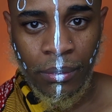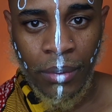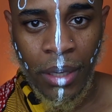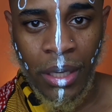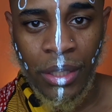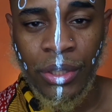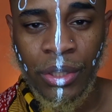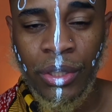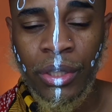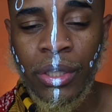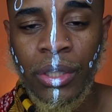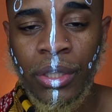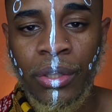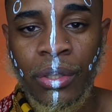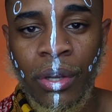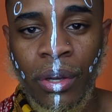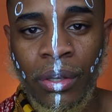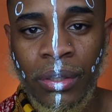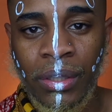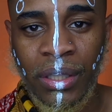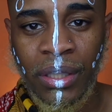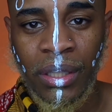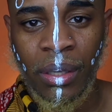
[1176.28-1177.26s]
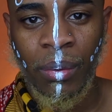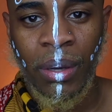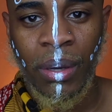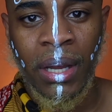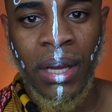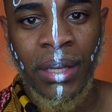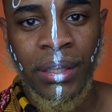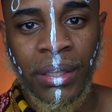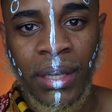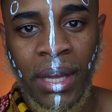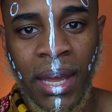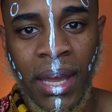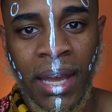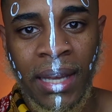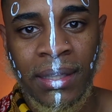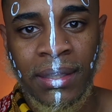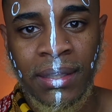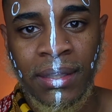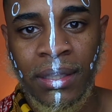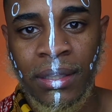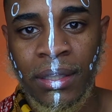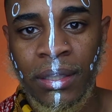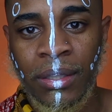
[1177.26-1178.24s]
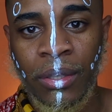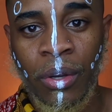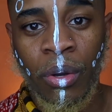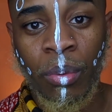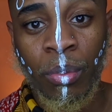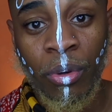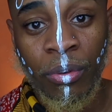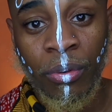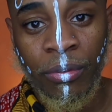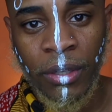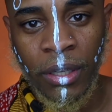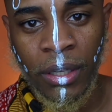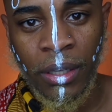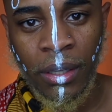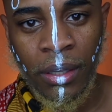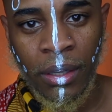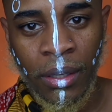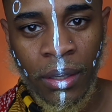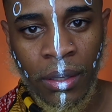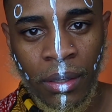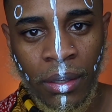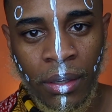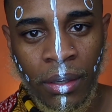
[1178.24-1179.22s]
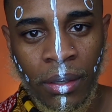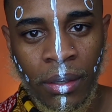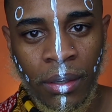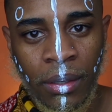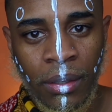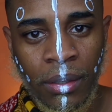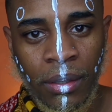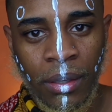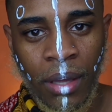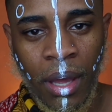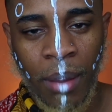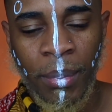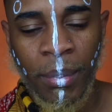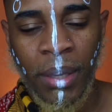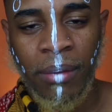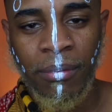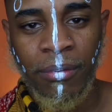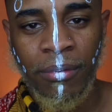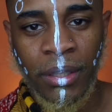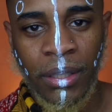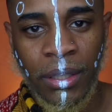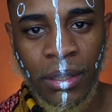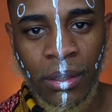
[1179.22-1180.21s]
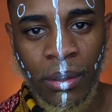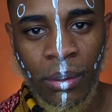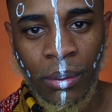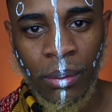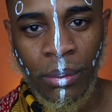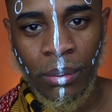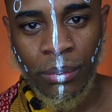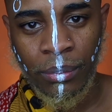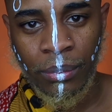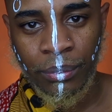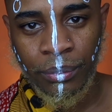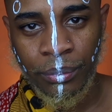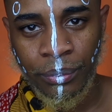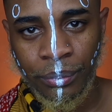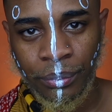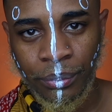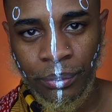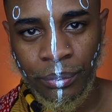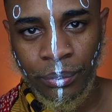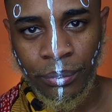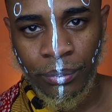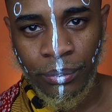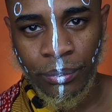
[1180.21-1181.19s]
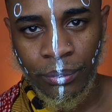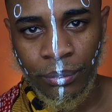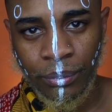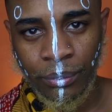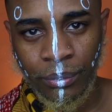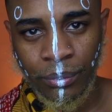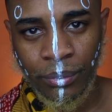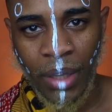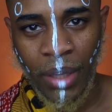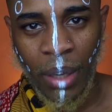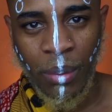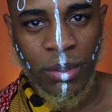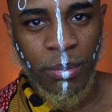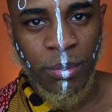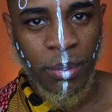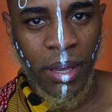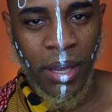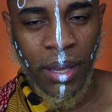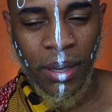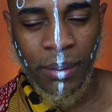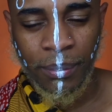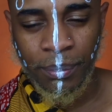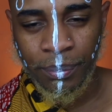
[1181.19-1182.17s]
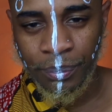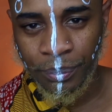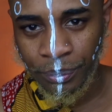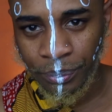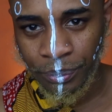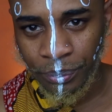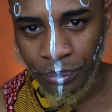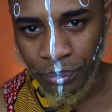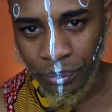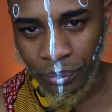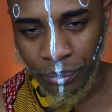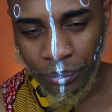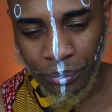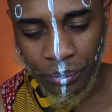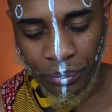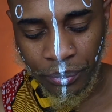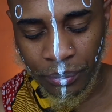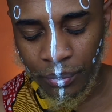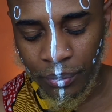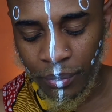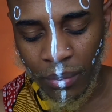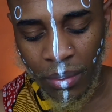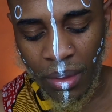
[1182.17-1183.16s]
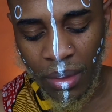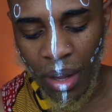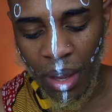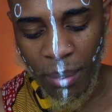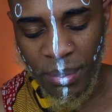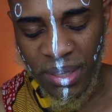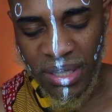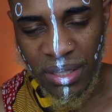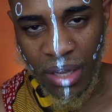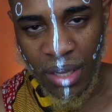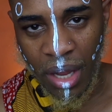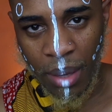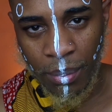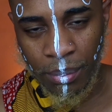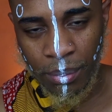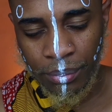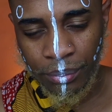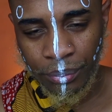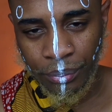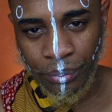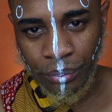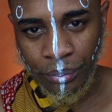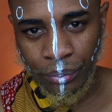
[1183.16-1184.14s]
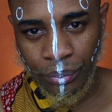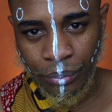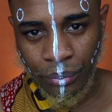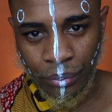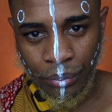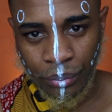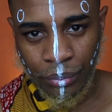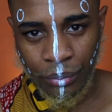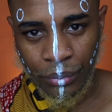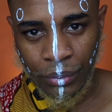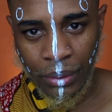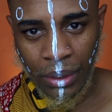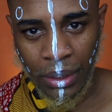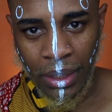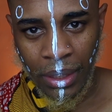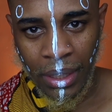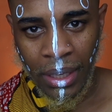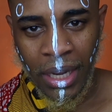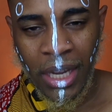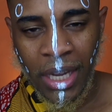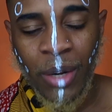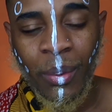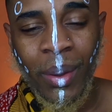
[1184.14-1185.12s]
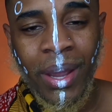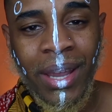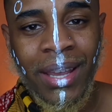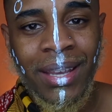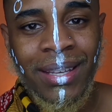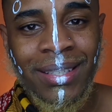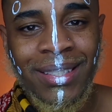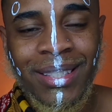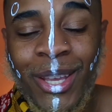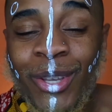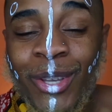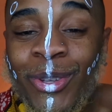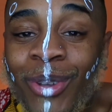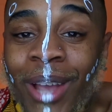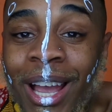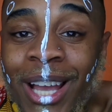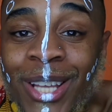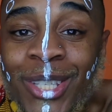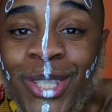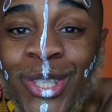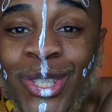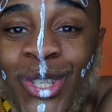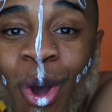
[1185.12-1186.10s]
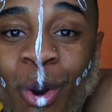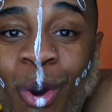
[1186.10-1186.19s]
I should have talked in the Wakanda accent this whole movie. I made a video. That was bad. I'ma stop. Anyways, thank you guys